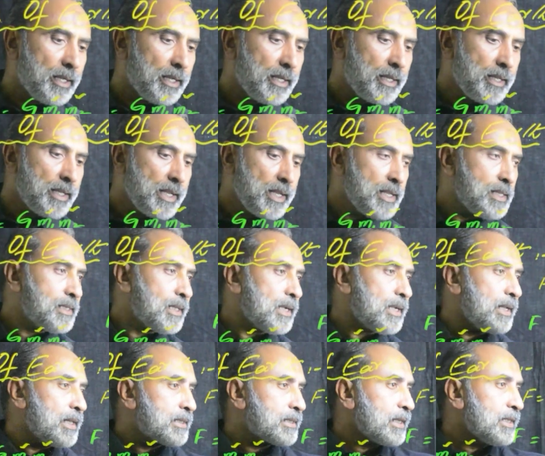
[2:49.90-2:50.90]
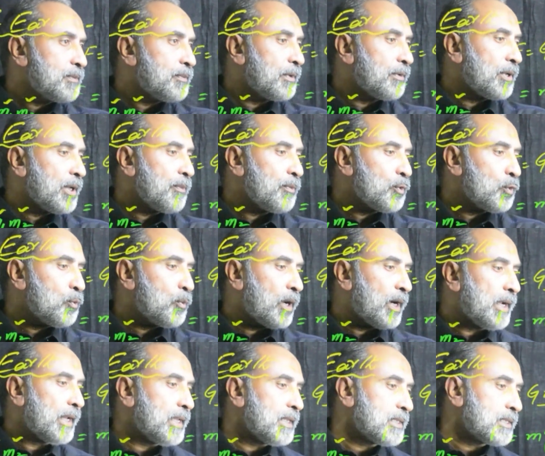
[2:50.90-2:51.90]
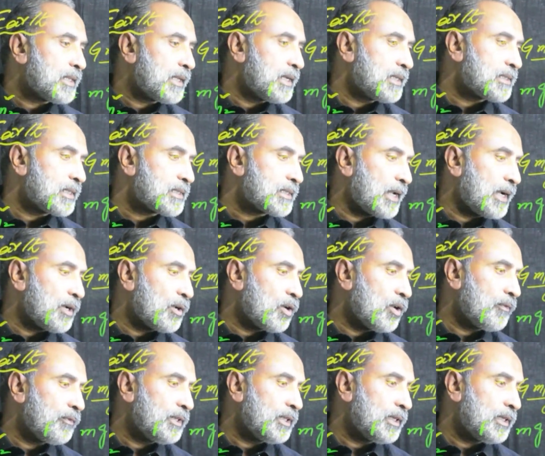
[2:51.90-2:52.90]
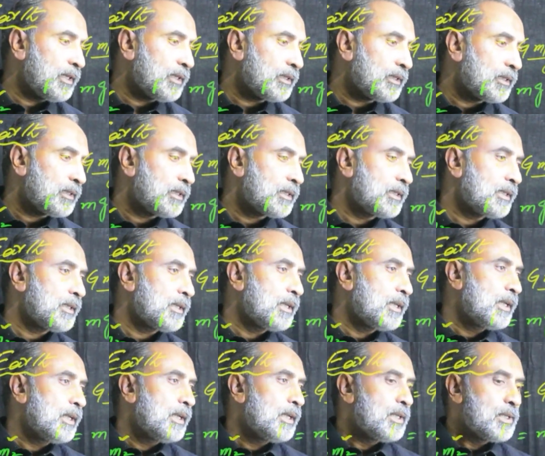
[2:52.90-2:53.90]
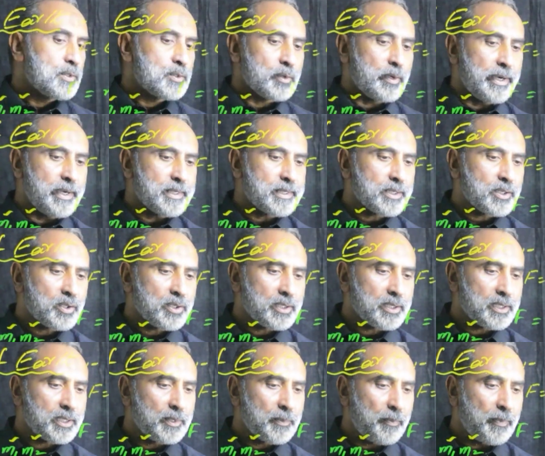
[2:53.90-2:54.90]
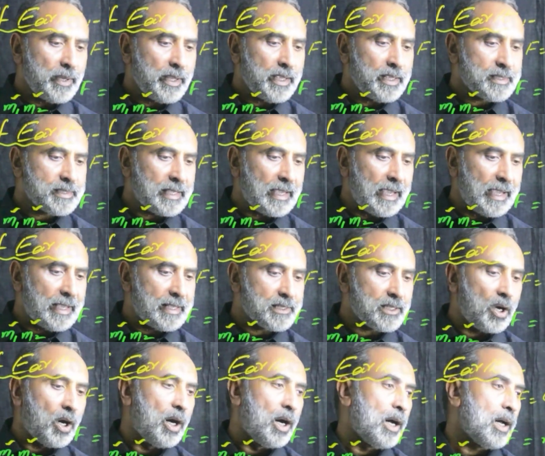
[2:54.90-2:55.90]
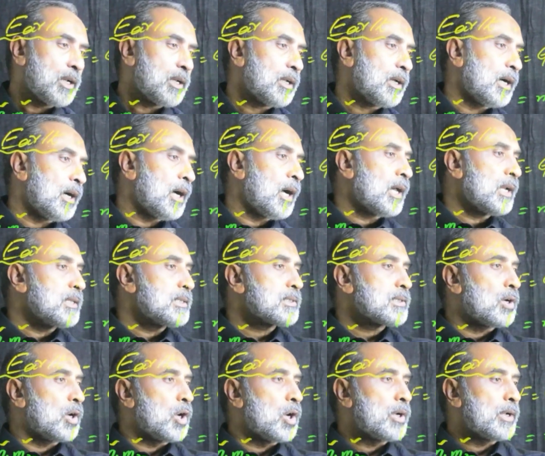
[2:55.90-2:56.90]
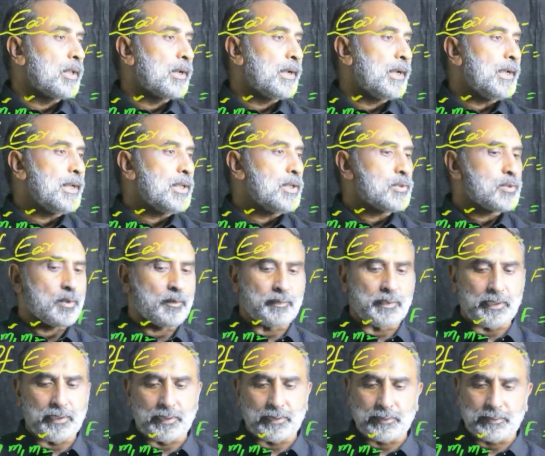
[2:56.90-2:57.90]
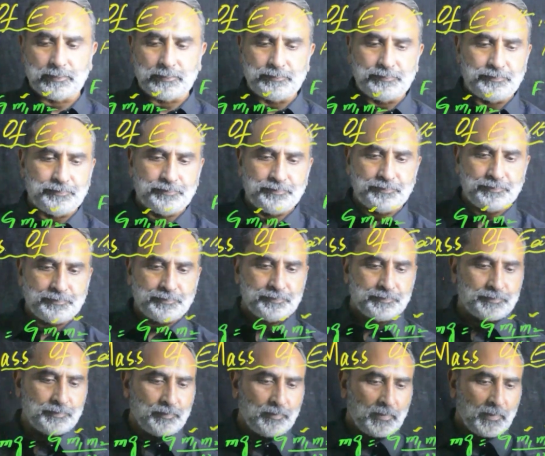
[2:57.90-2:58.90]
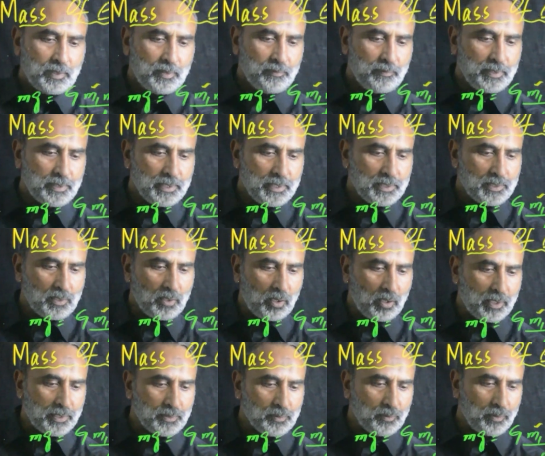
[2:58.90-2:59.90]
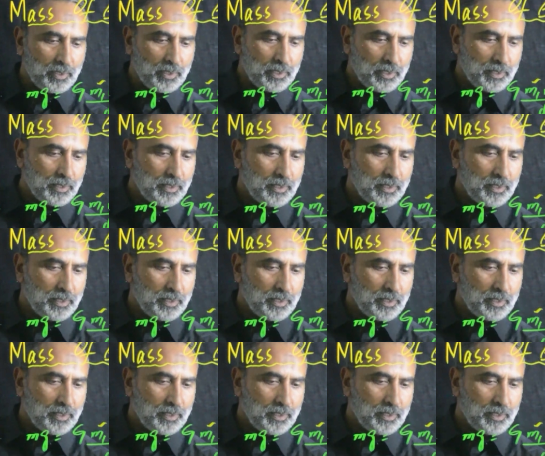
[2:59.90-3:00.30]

D is the distance between two bodies. It's the center of the Earth, so it's replaced as r. R is called the radius of the Earth, which is r square.